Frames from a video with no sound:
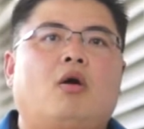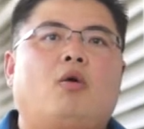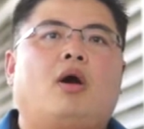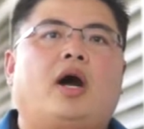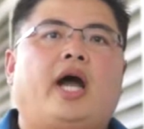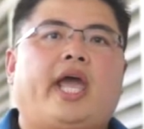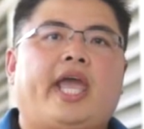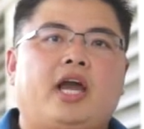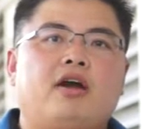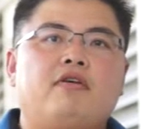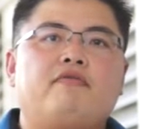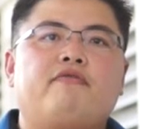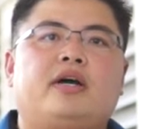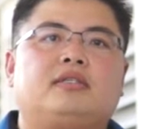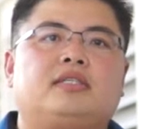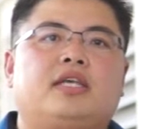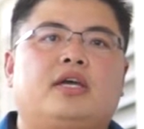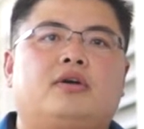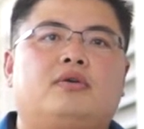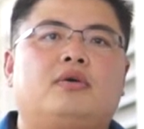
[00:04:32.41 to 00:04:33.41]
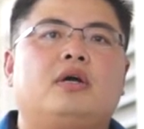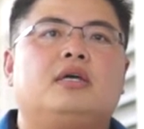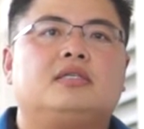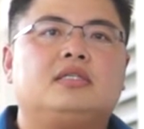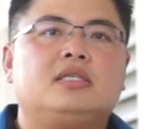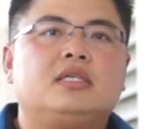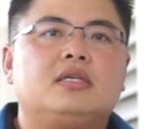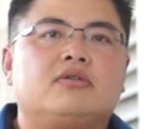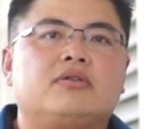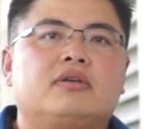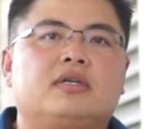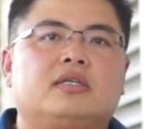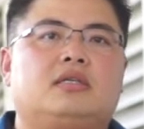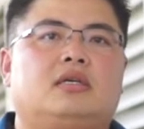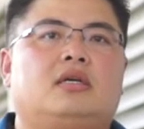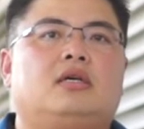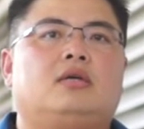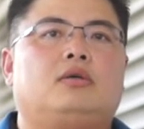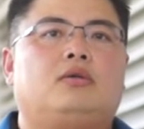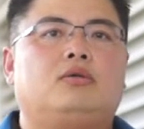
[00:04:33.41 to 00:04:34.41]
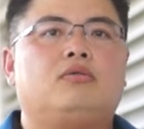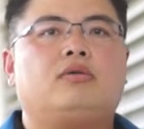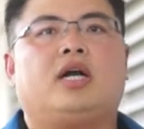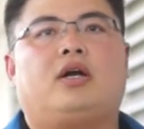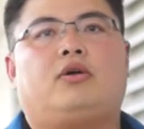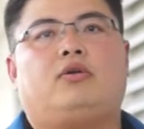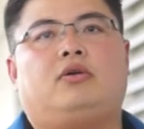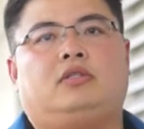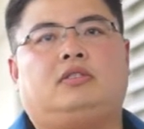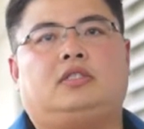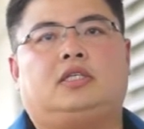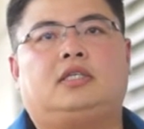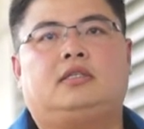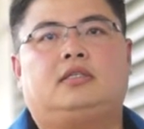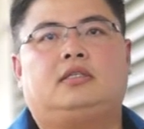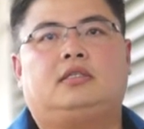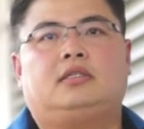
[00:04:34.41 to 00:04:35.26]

while alpha cell secrete glucagon.